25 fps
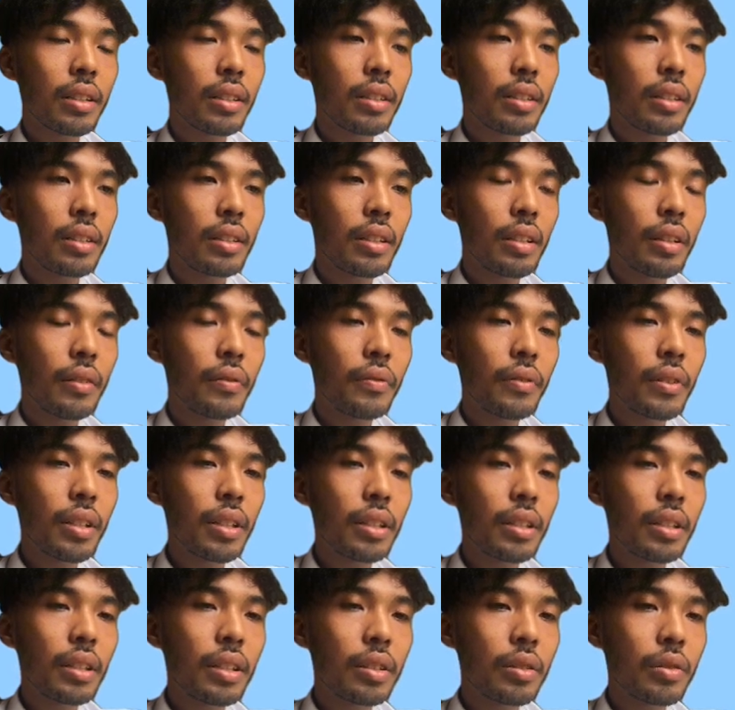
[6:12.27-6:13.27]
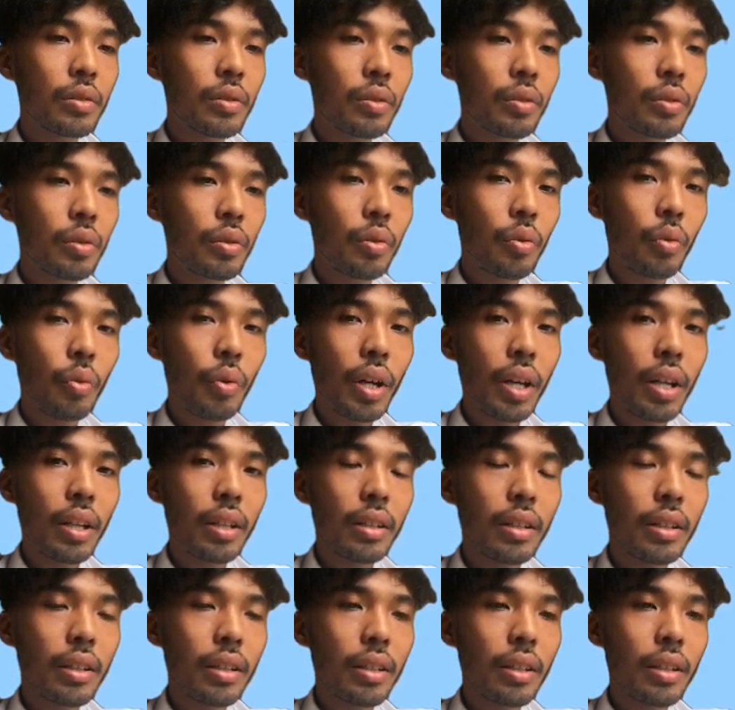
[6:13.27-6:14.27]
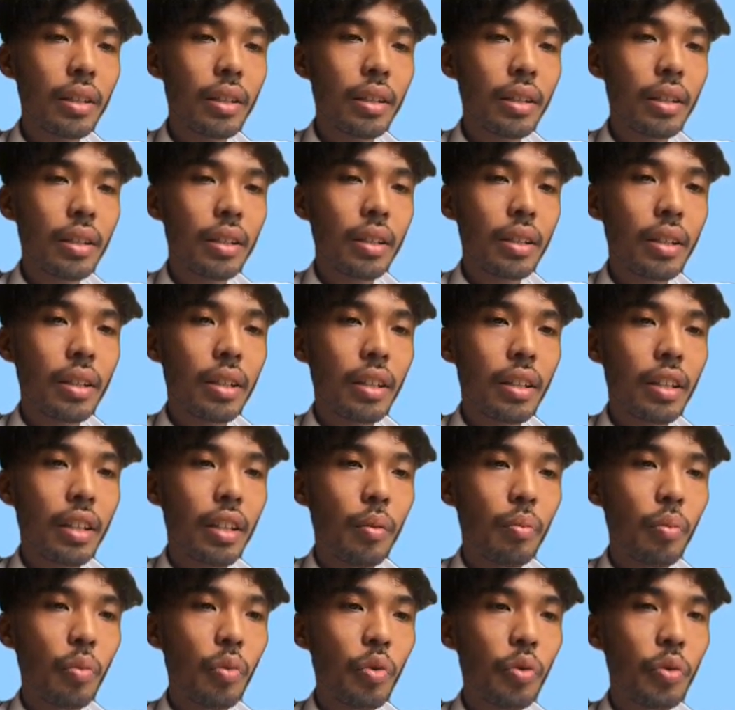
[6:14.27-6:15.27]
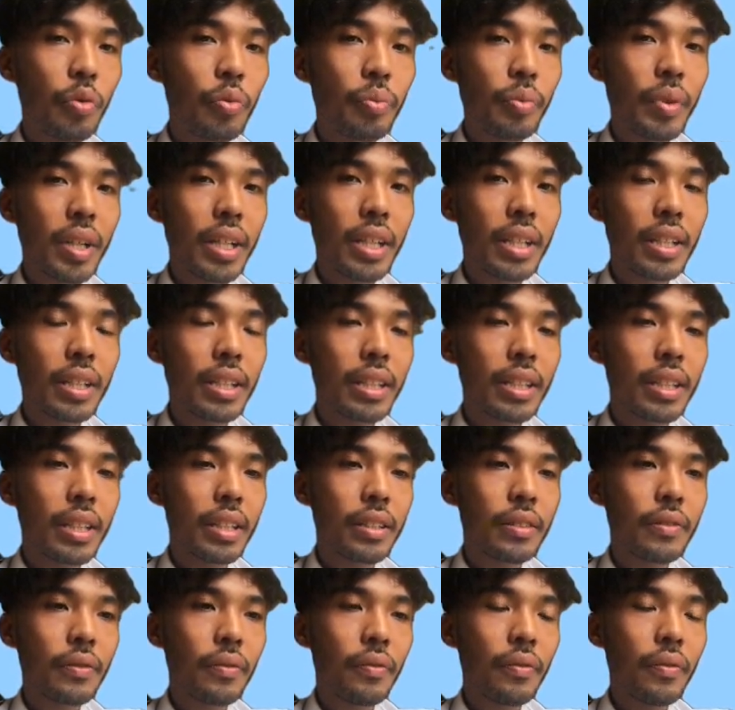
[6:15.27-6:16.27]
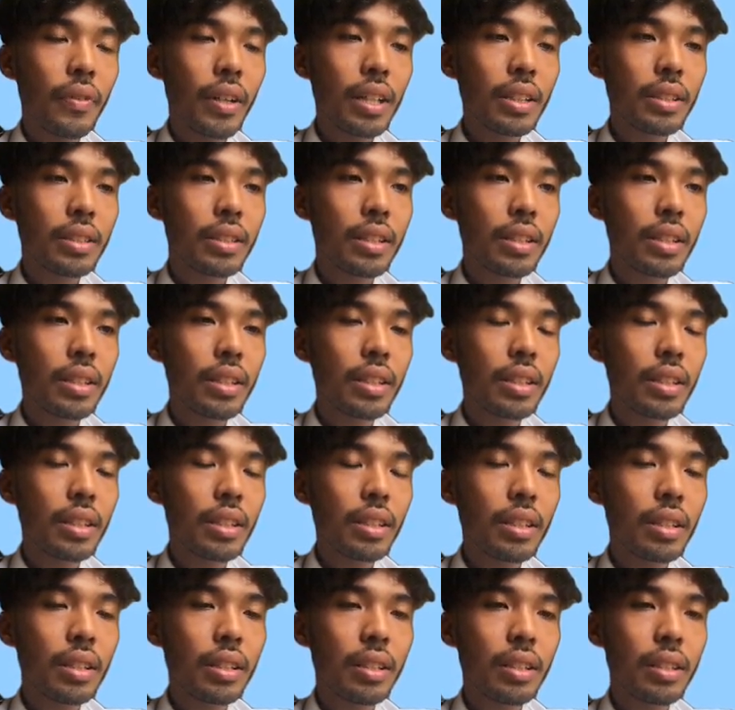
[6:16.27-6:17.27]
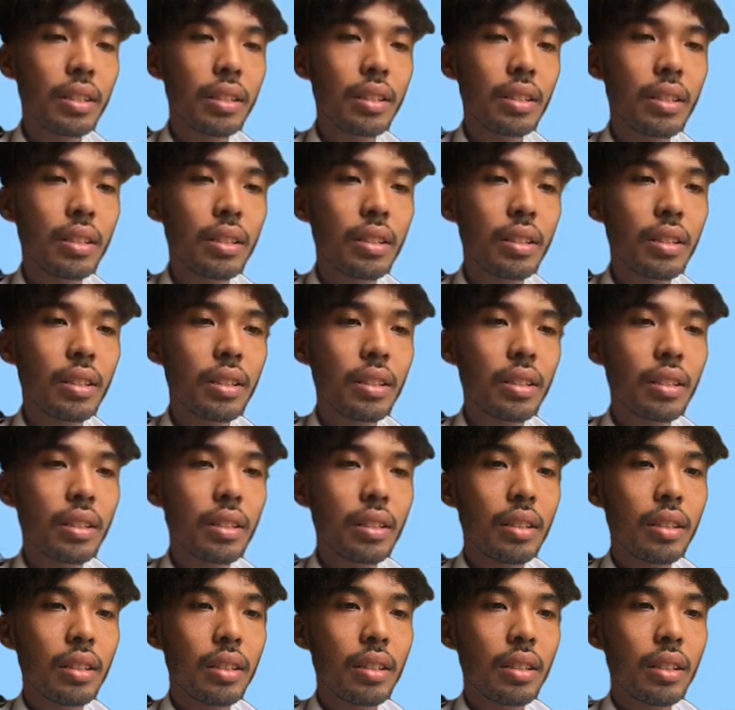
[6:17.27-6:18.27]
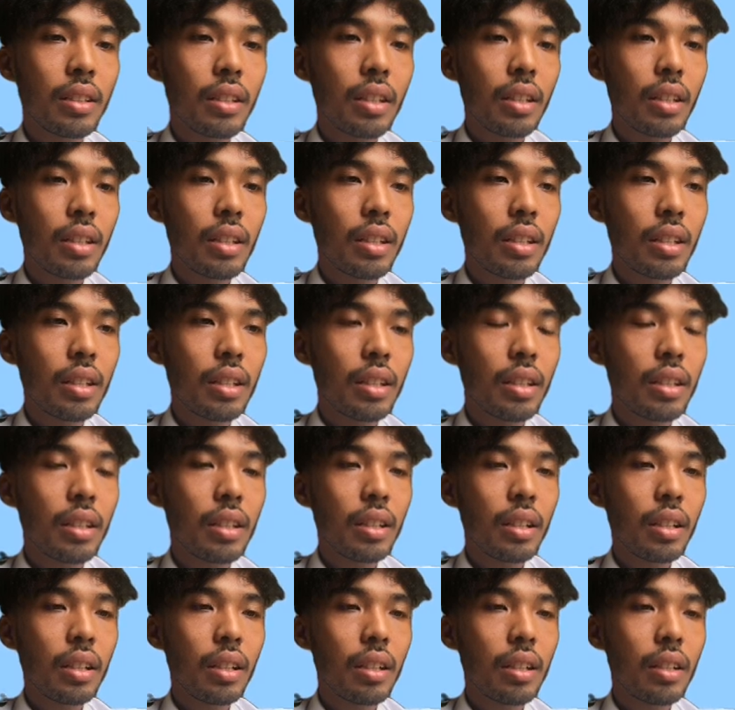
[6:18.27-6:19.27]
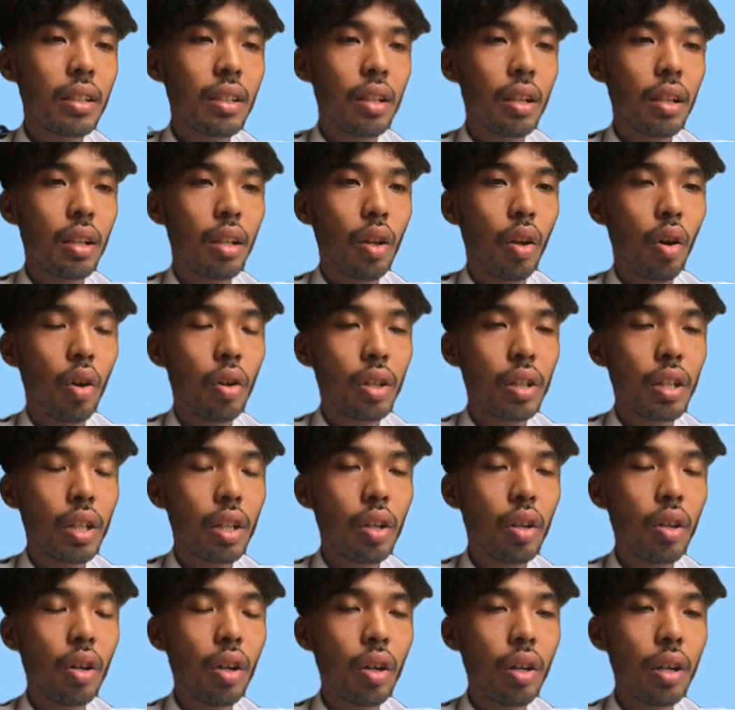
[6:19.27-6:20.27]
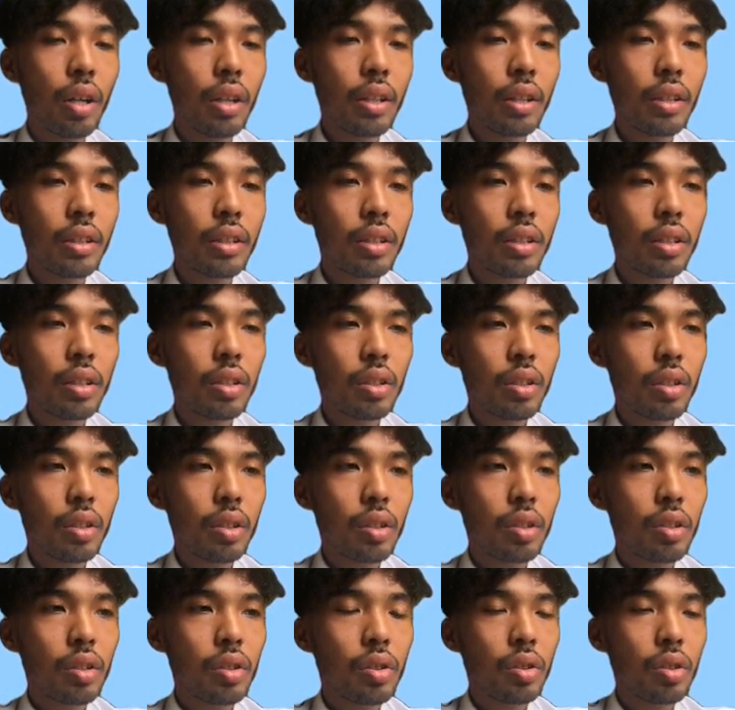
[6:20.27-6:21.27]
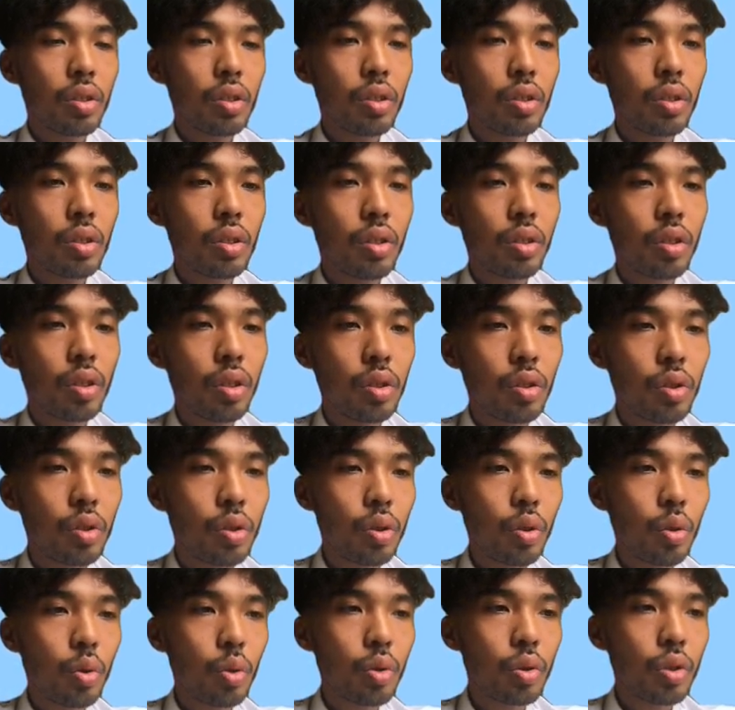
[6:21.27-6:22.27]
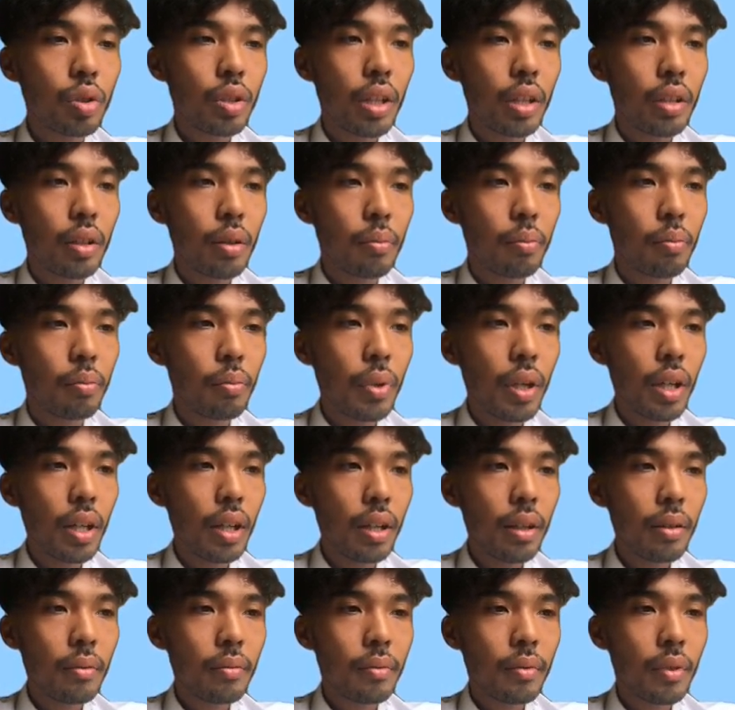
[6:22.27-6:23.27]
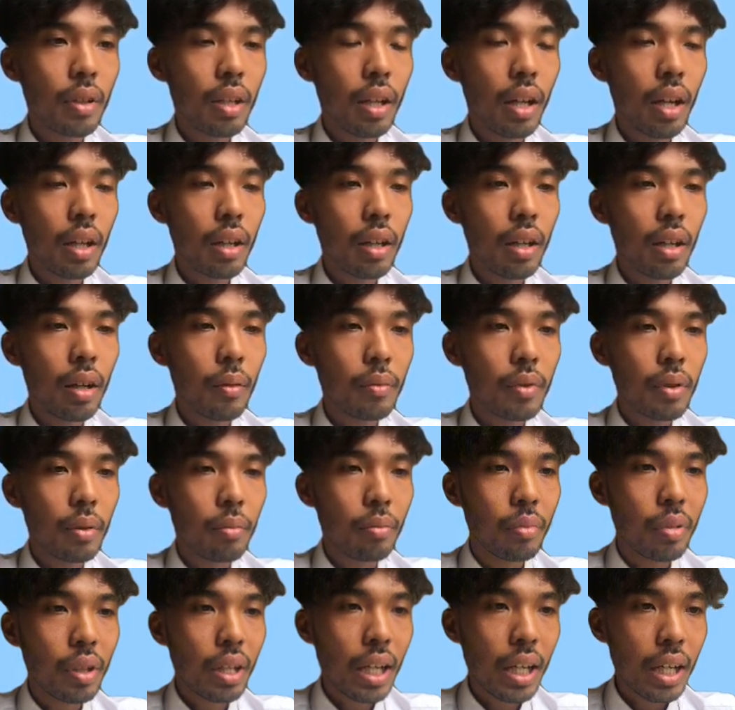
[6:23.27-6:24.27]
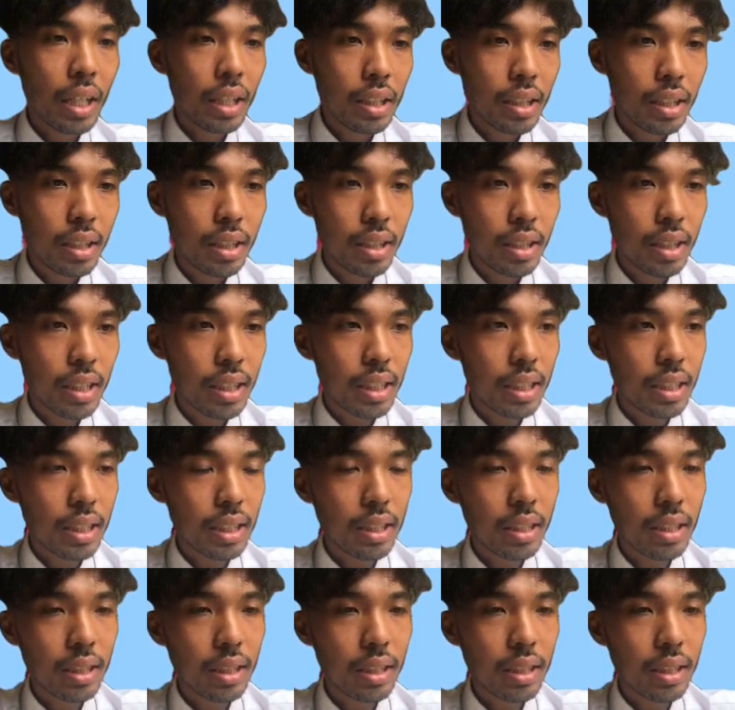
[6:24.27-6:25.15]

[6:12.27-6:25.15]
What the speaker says: The difference is when the movement is faster in the longer coil, it shows that the bulb light up the brightest,